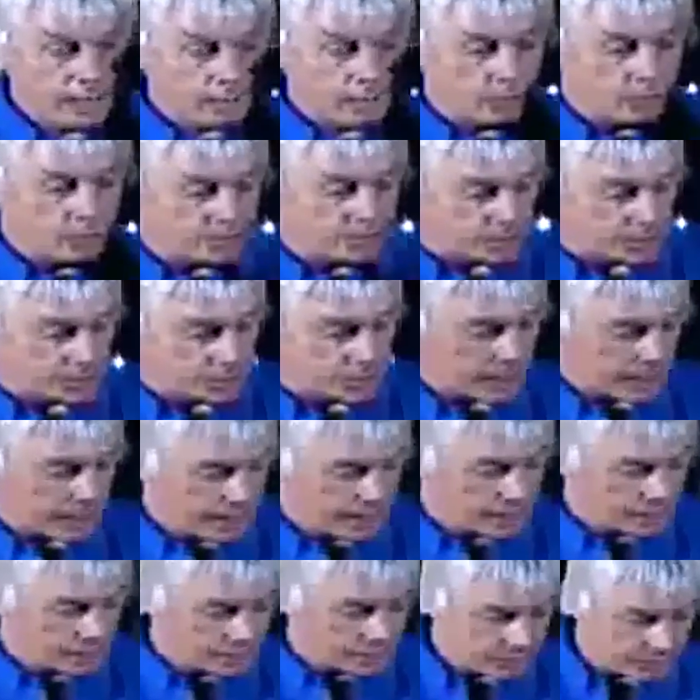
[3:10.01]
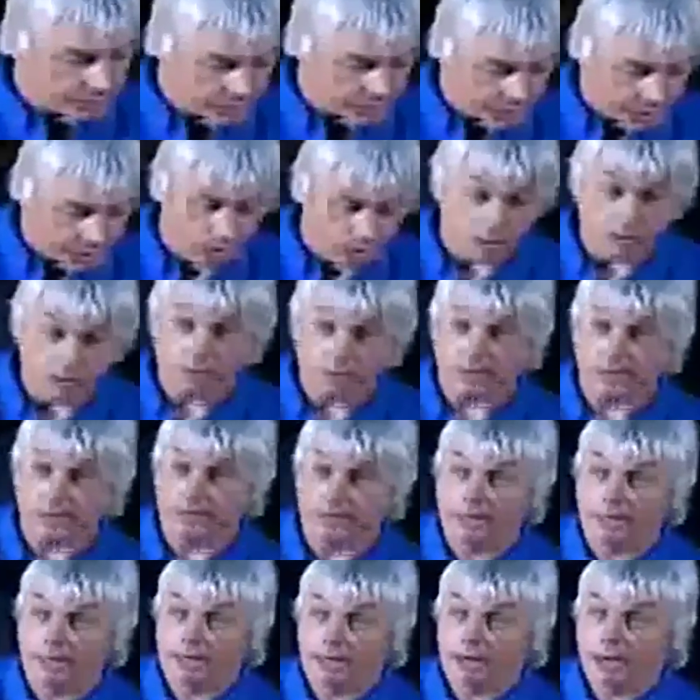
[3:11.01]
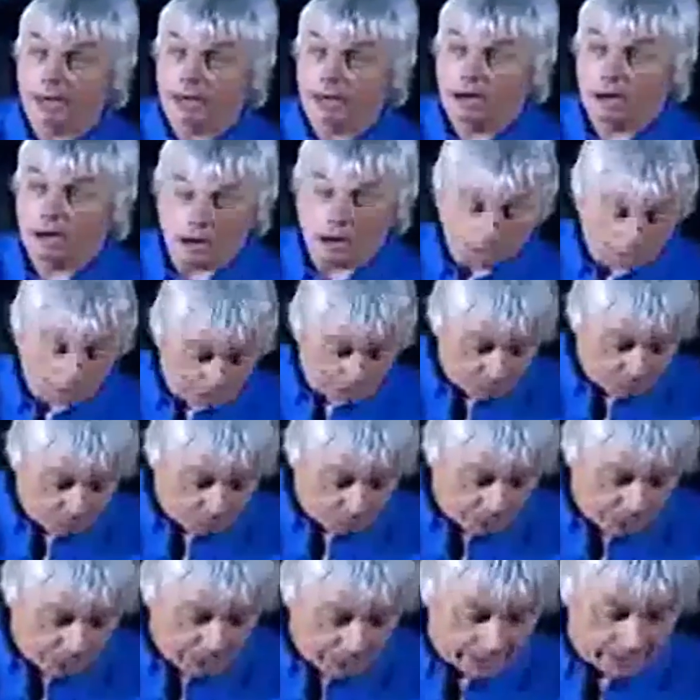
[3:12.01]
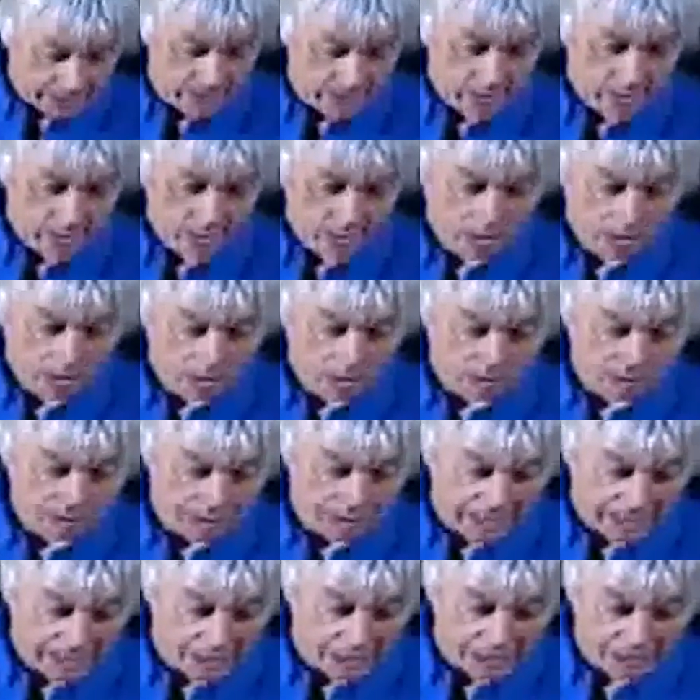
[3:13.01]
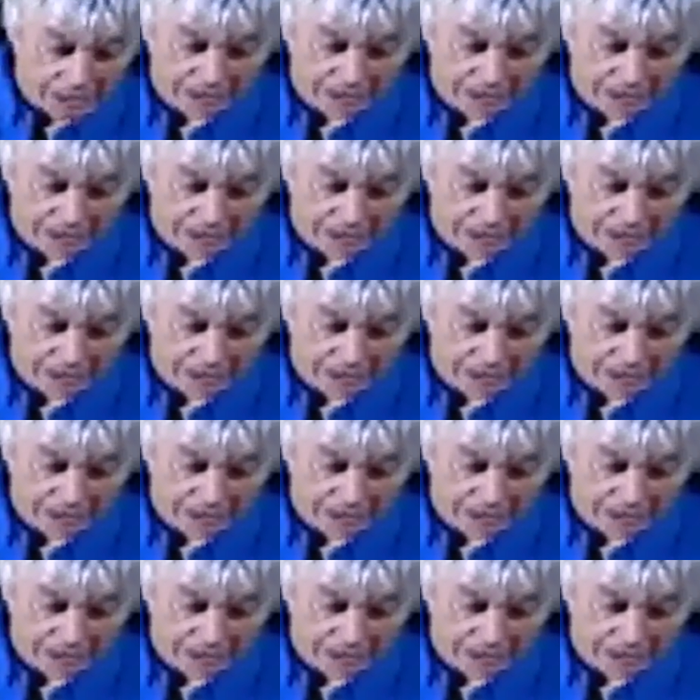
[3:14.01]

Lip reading: It was a change in the decoding of the brain of the